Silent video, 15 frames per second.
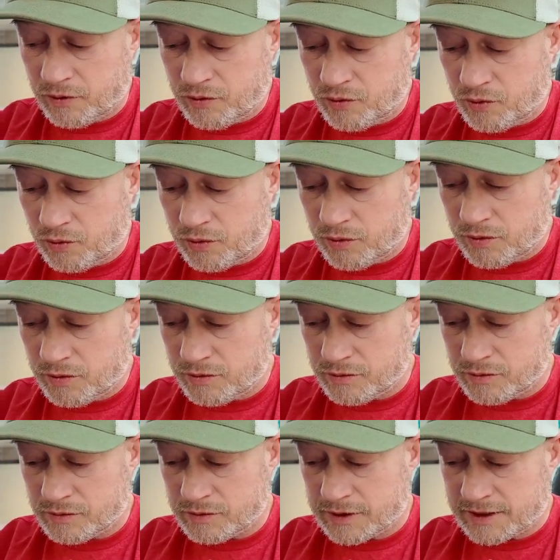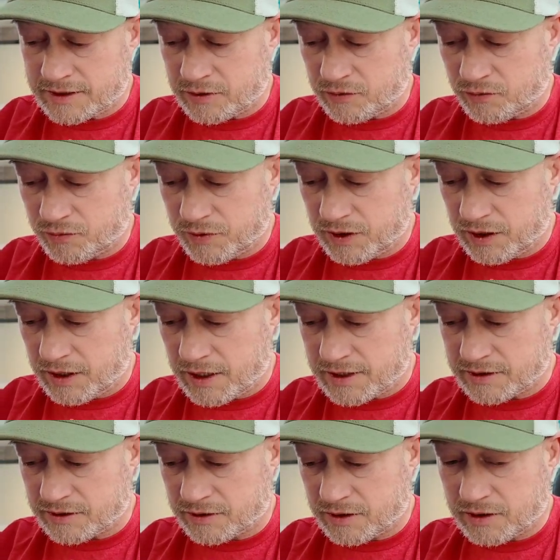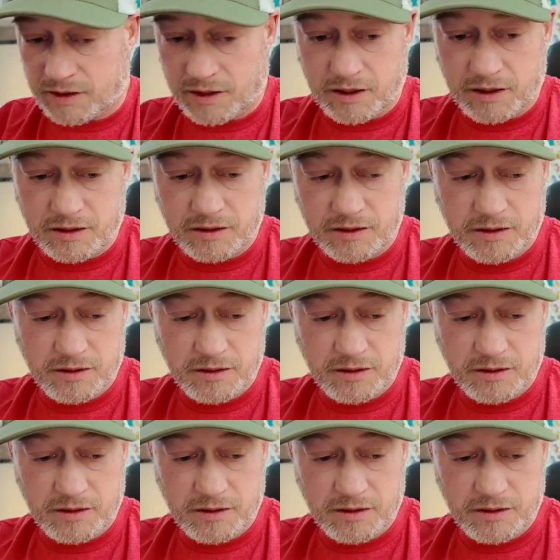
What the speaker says: Oh, that's a really nice looking card.